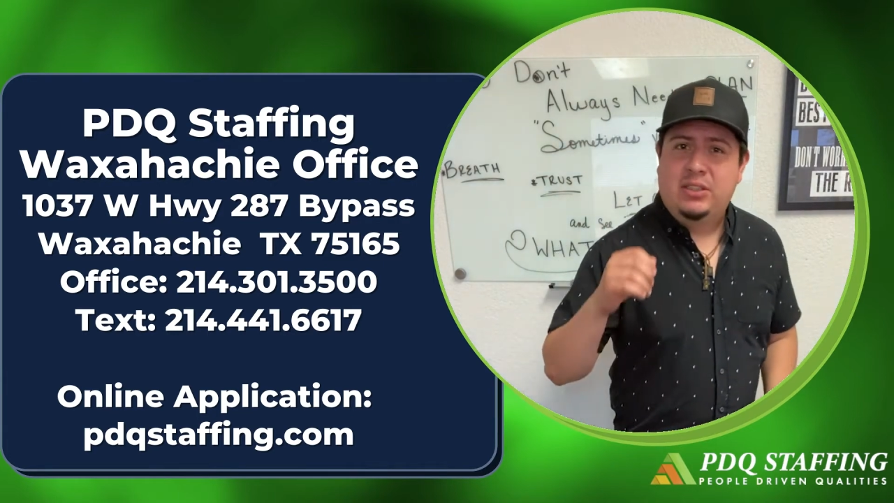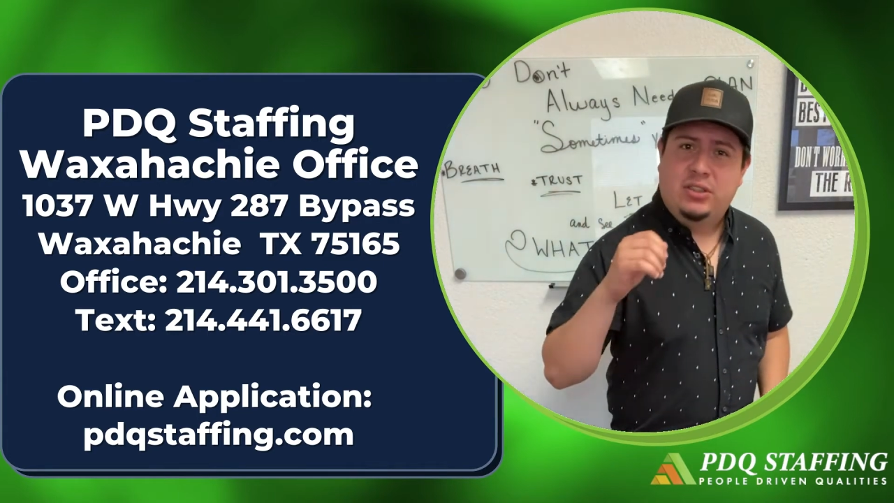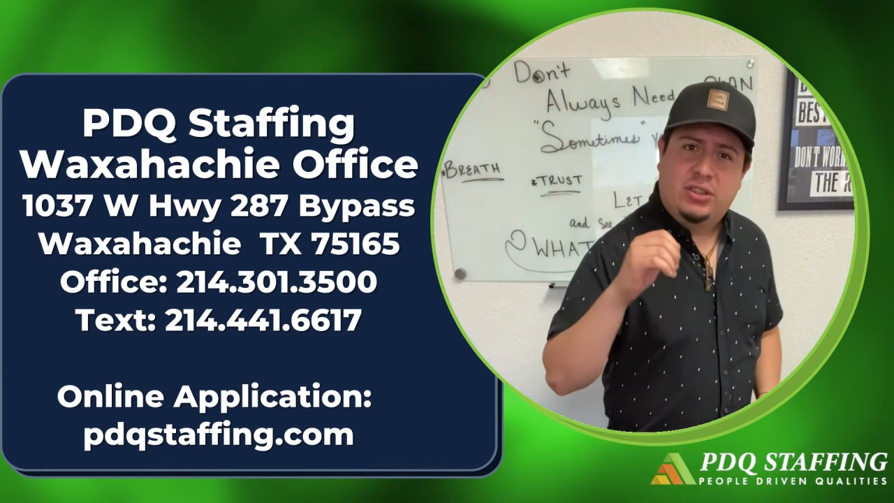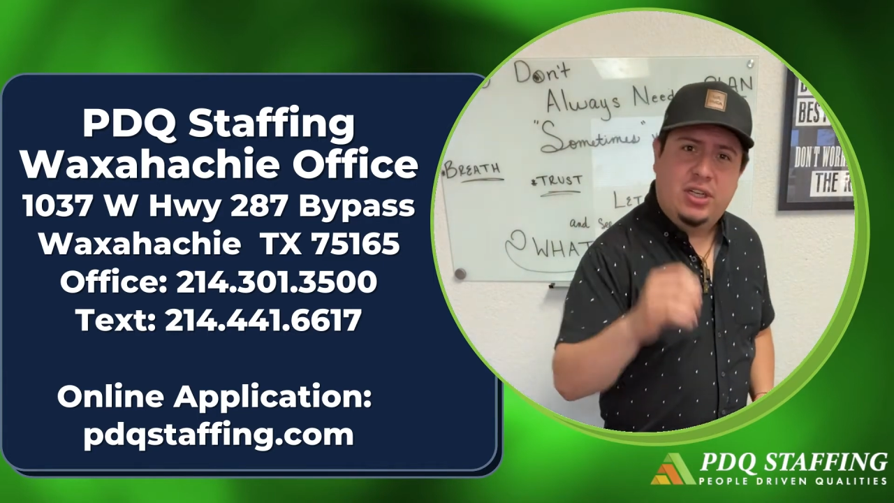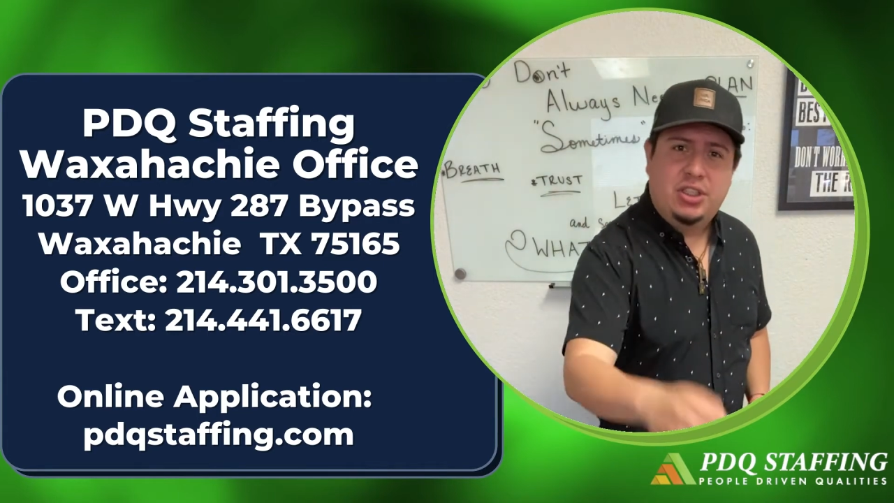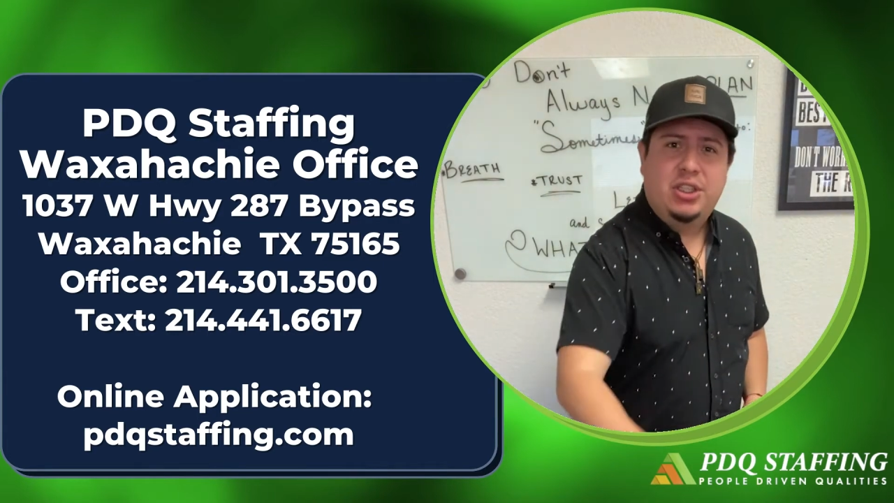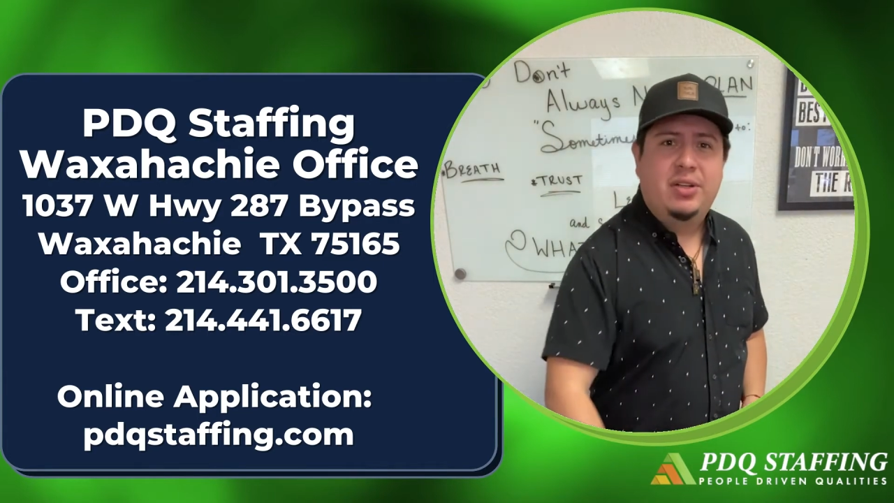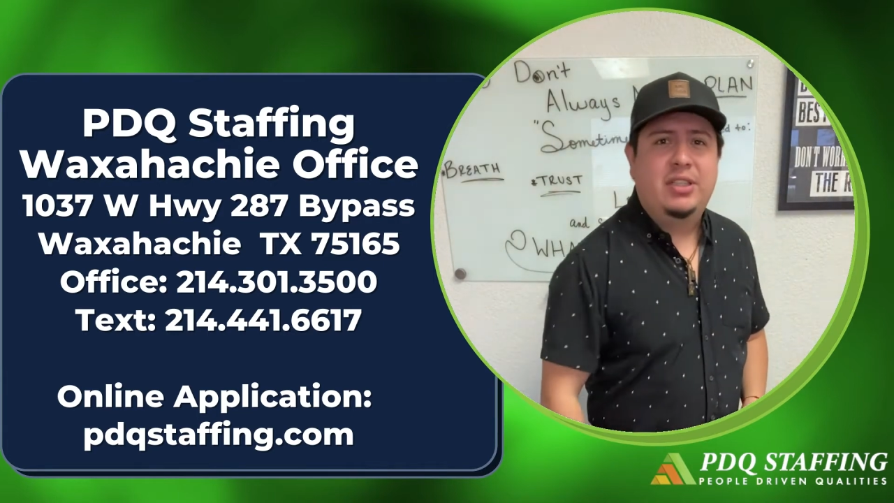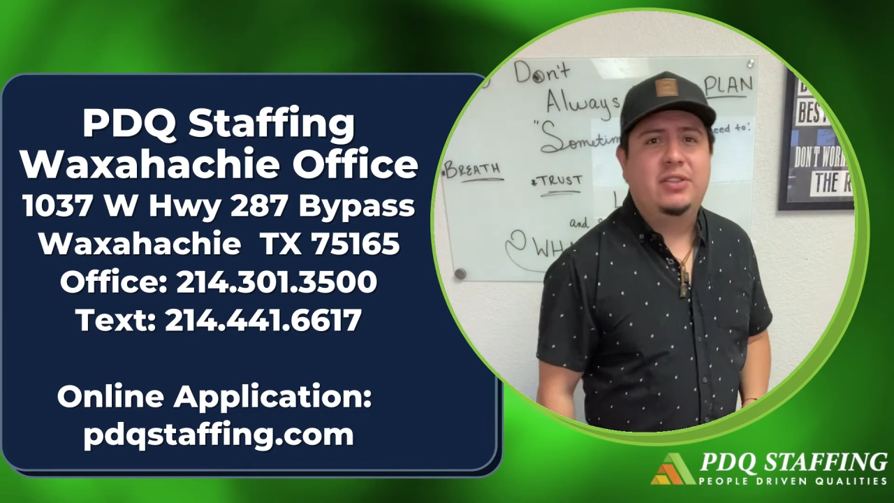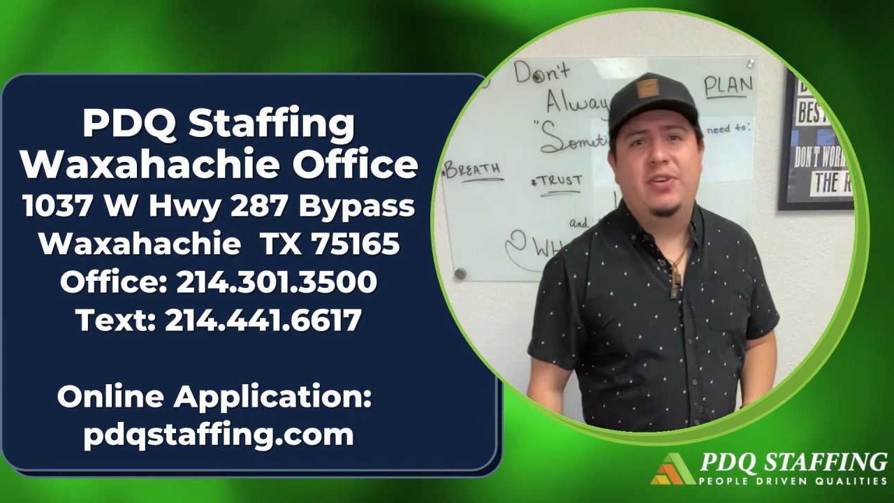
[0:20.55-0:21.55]
Start
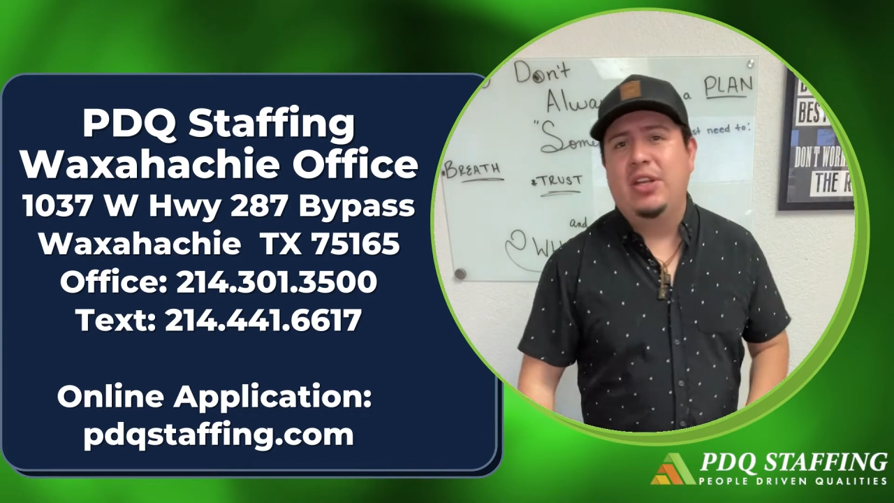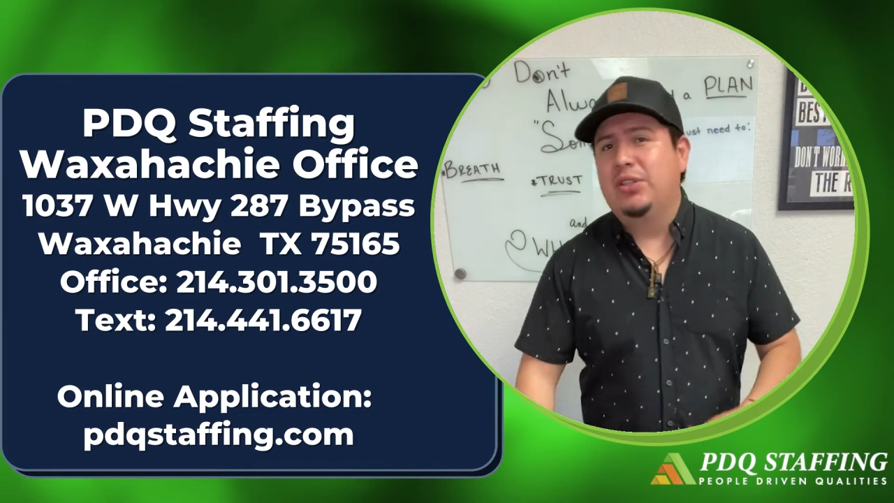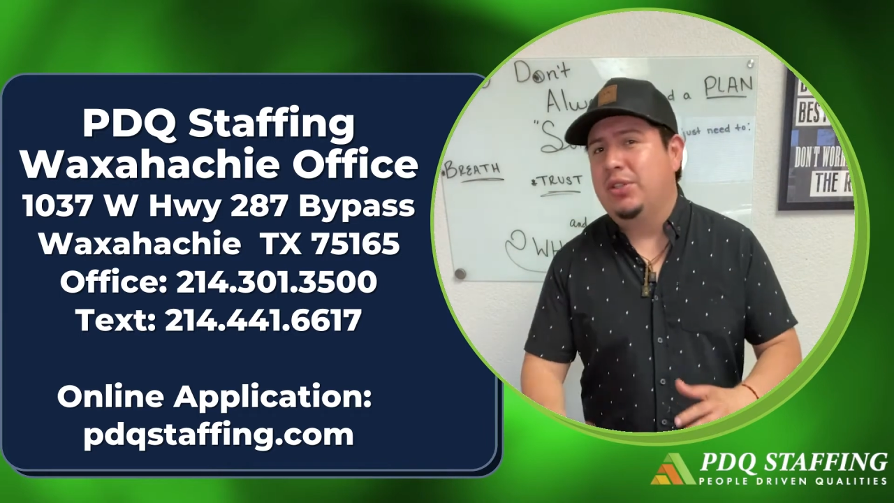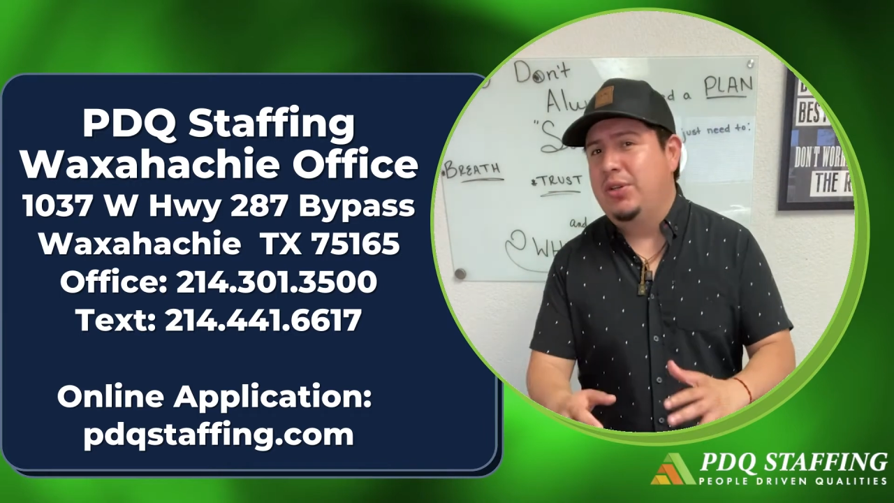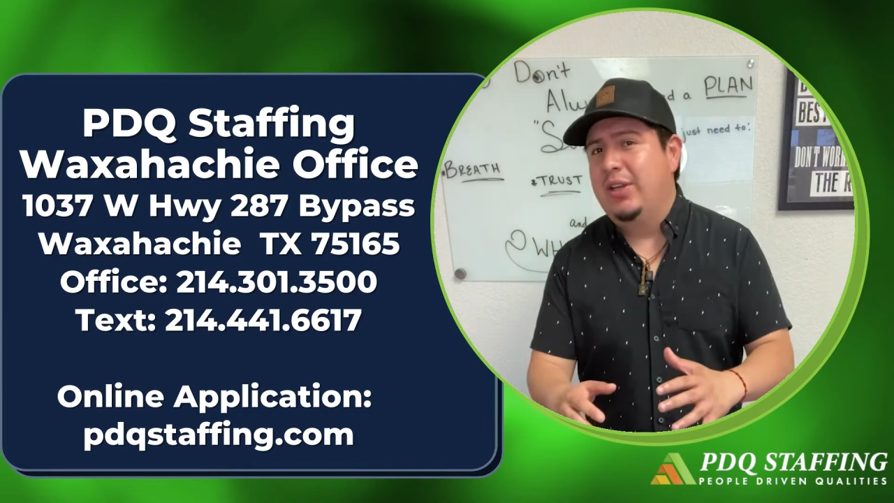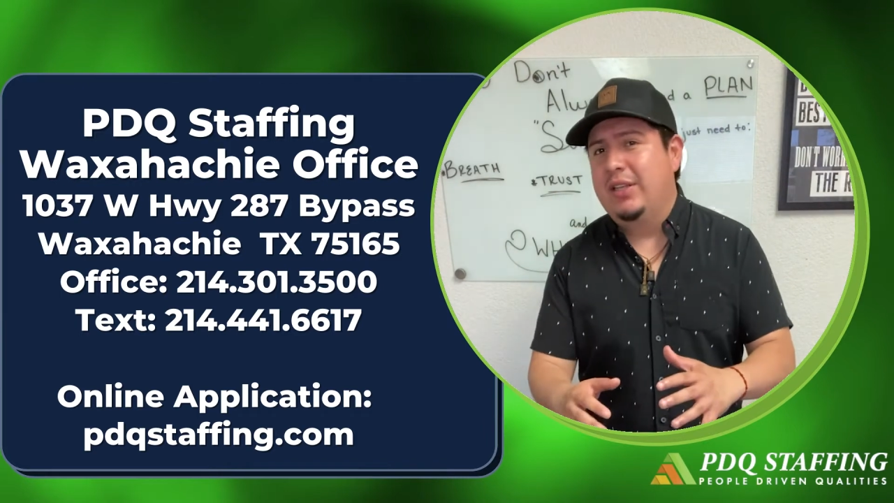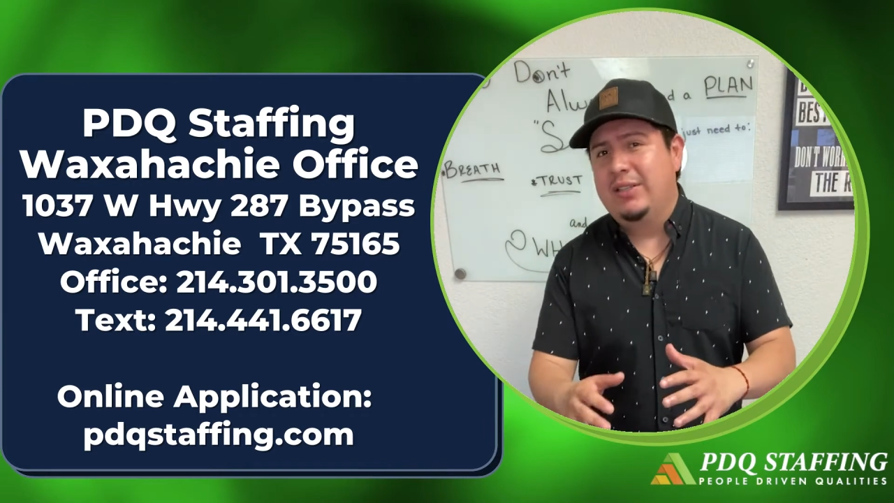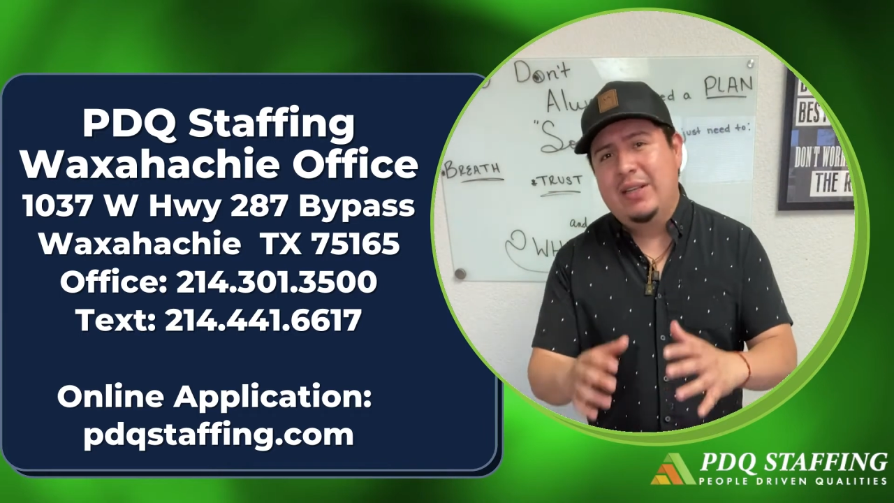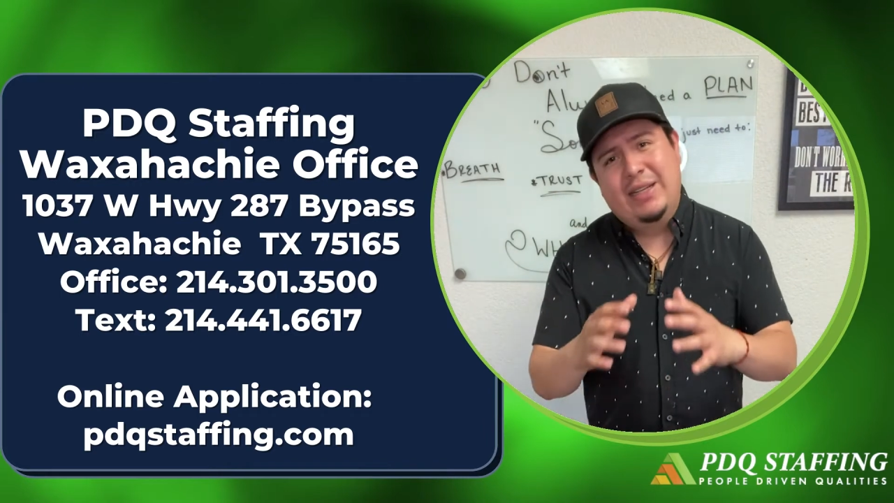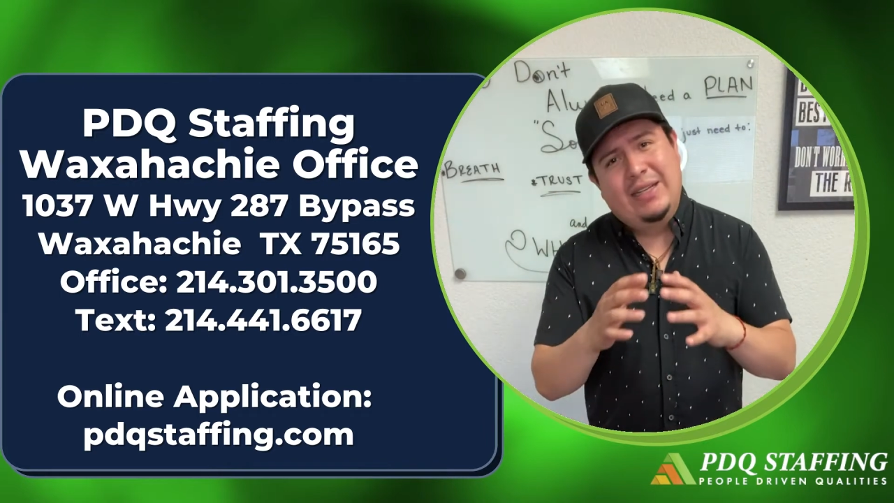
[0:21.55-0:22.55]
sharing this video so you
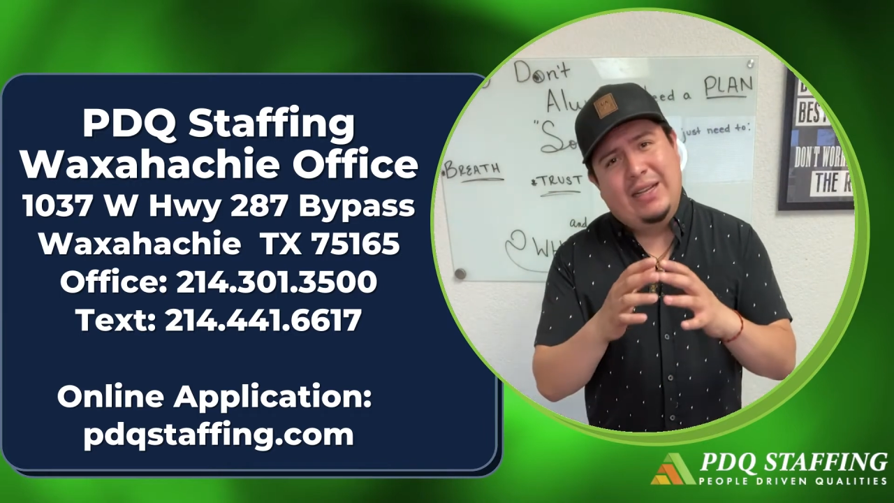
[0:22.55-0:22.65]
can